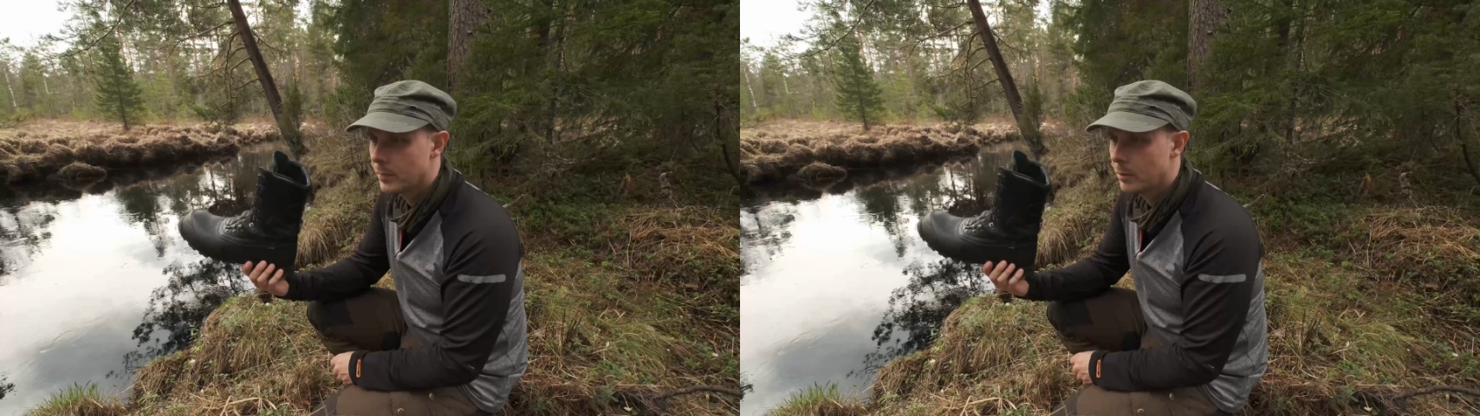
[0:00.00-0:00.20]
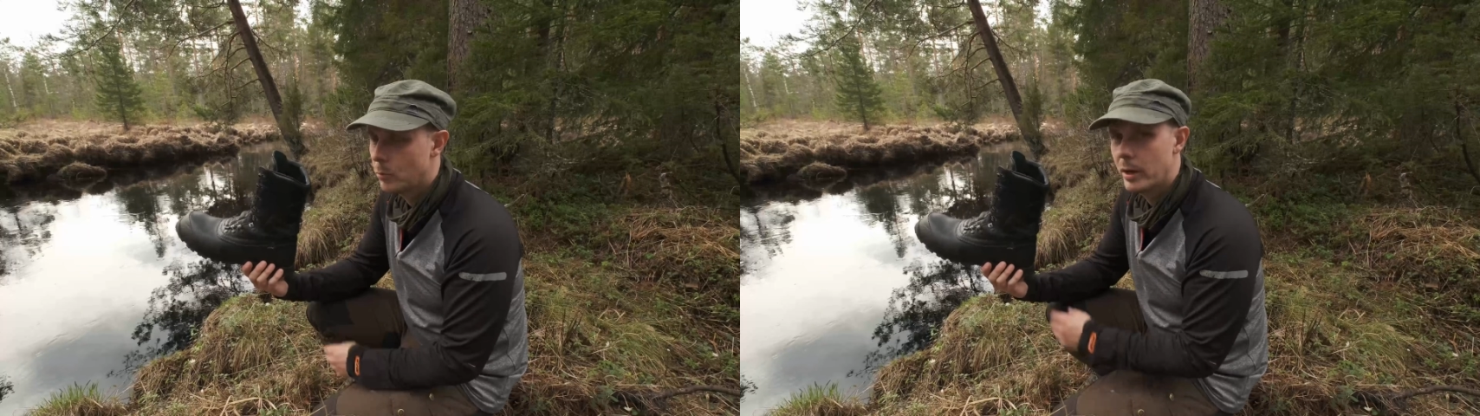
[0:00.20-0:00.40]

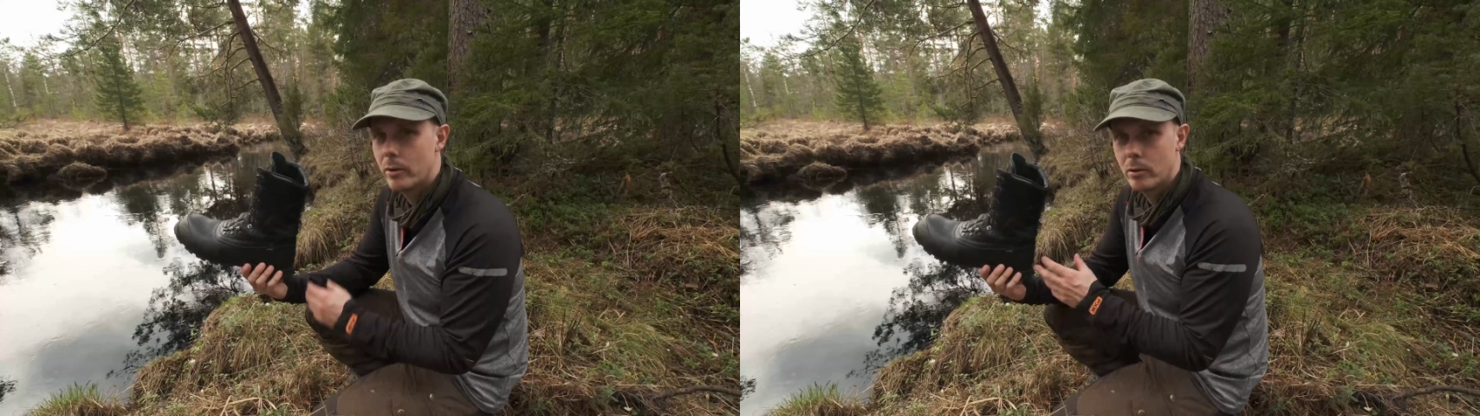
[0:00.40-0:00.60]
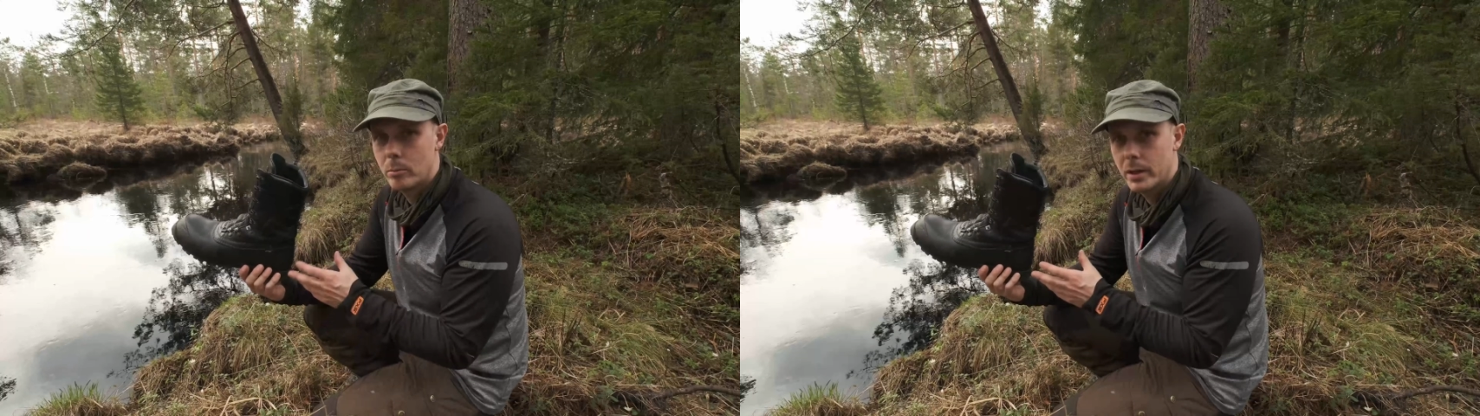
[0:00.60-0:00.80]

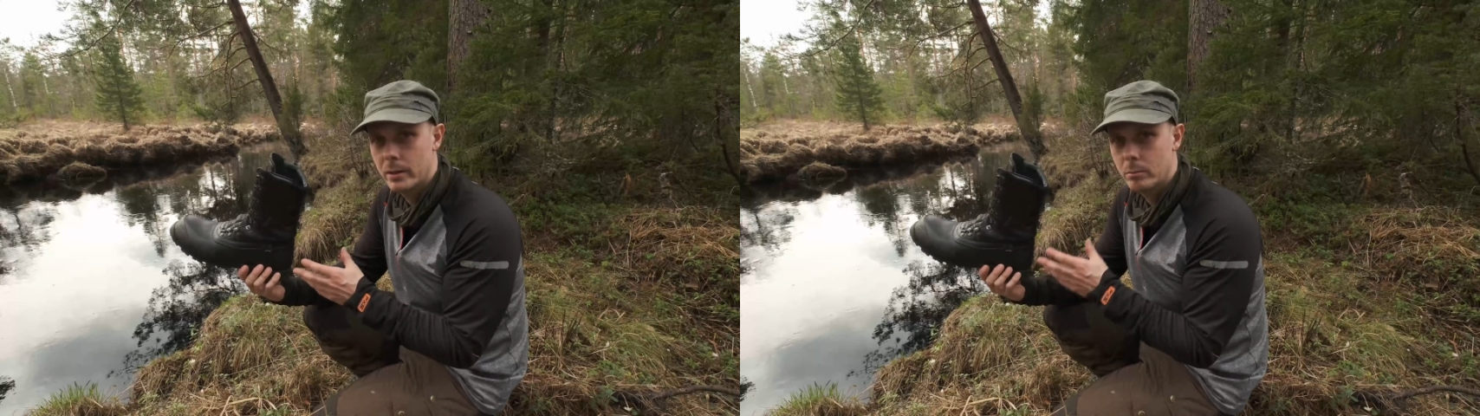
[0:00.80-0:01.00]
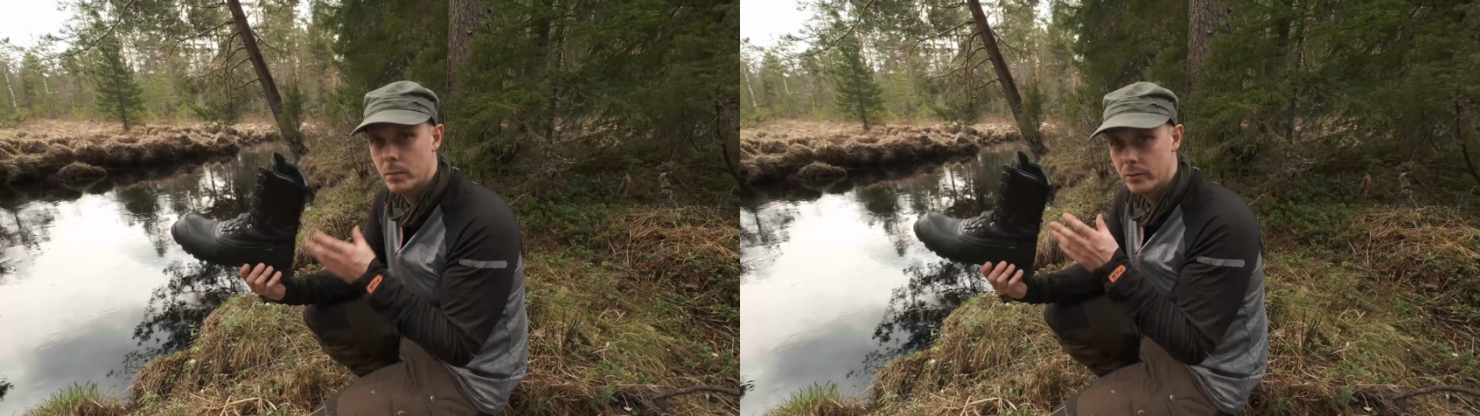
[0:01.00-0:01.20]
wear on
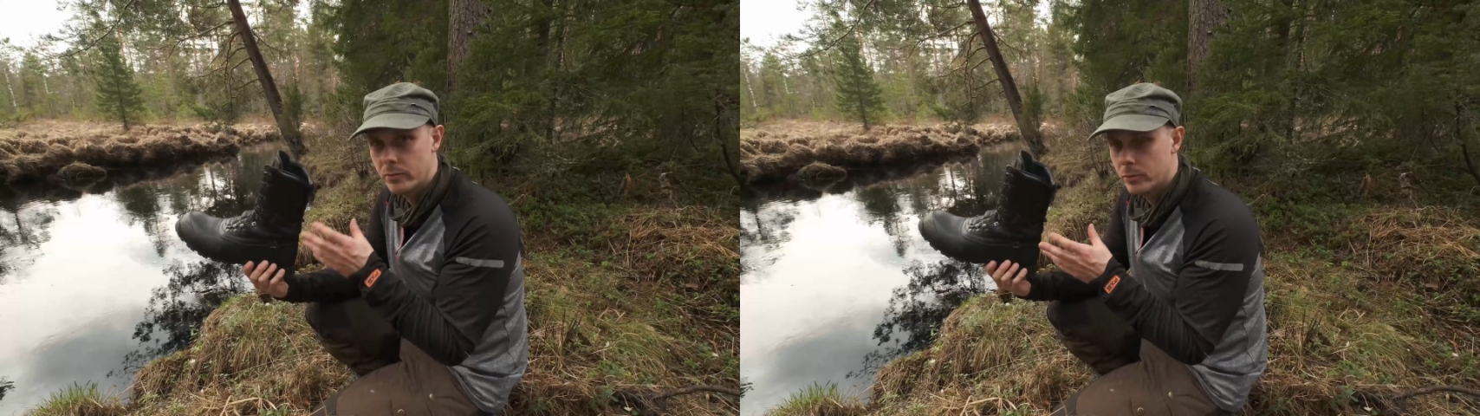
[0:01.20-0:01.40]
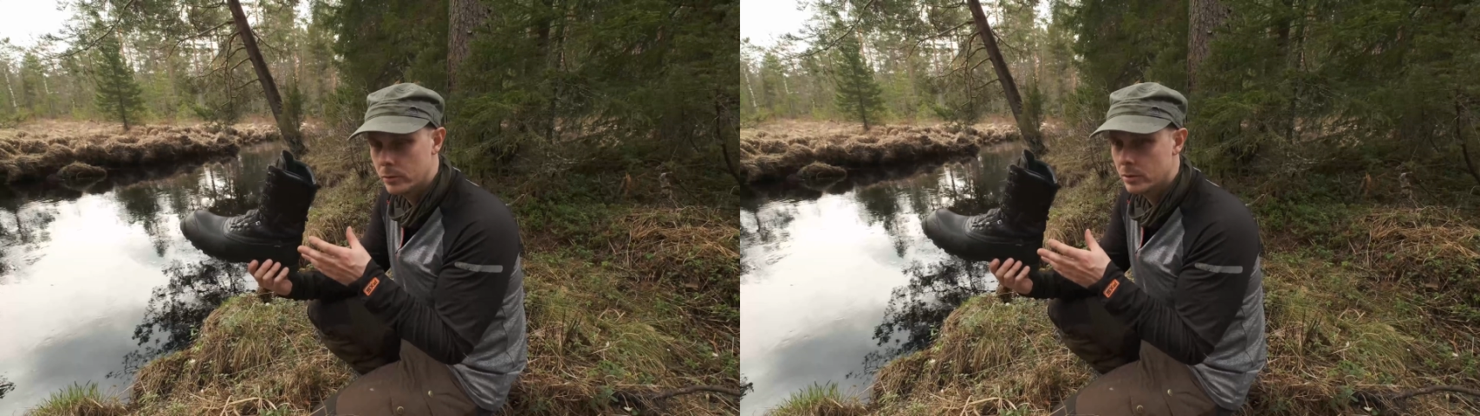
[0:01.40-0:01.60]
my
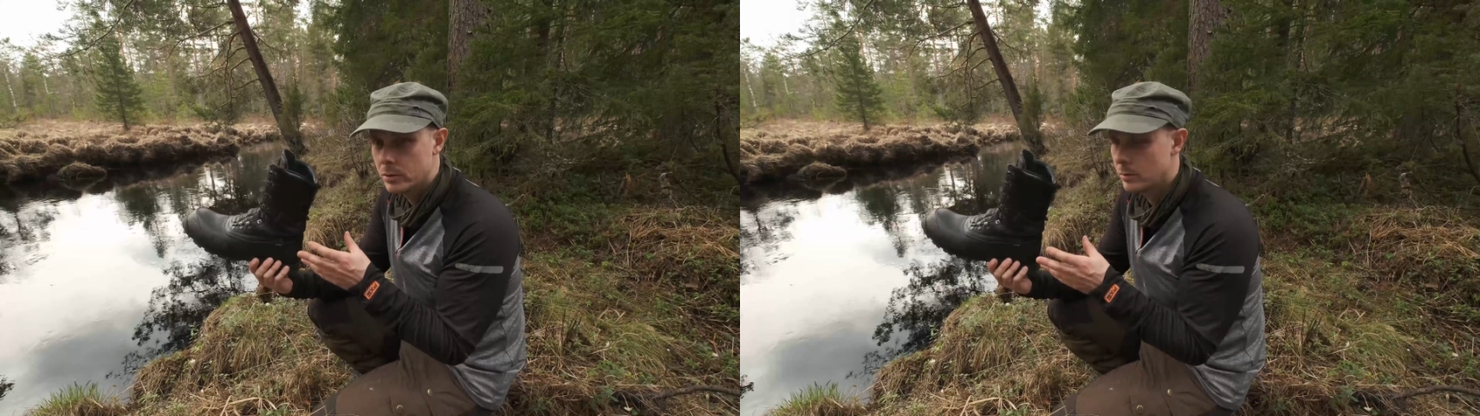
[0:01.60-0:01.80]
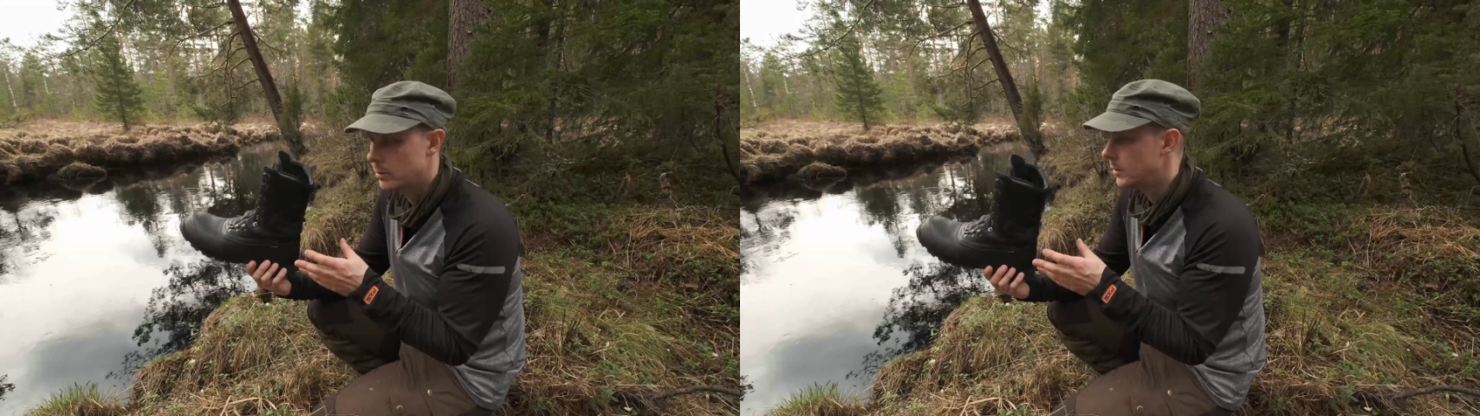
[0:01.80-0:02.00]
foot,
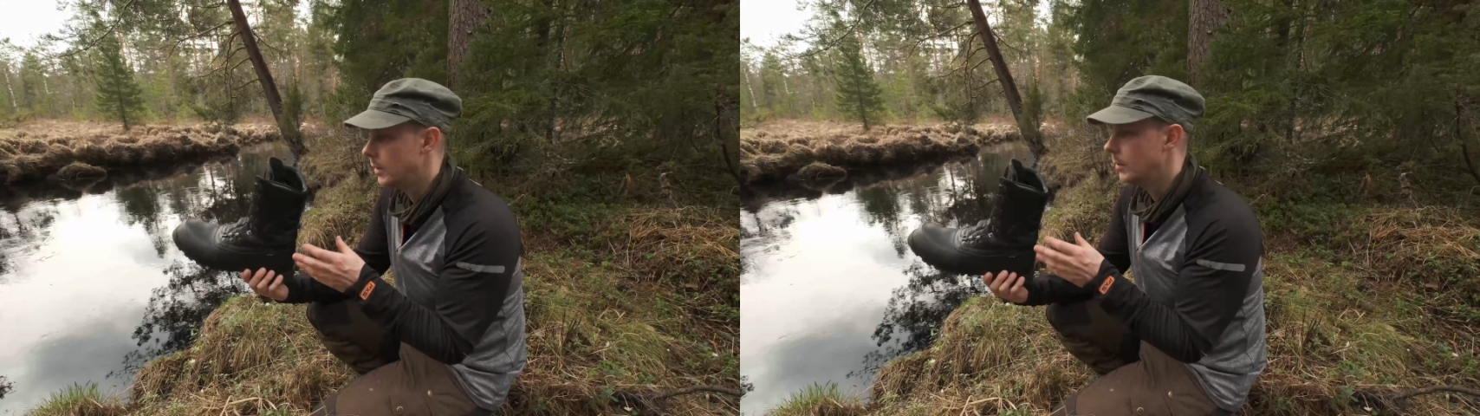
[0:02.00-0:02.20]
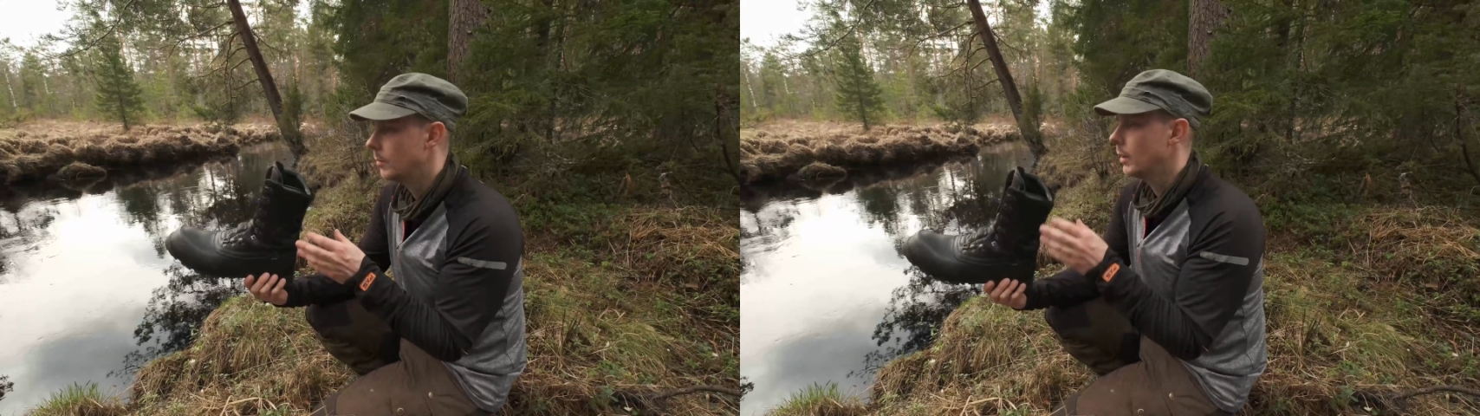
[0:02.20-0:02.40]
so to say,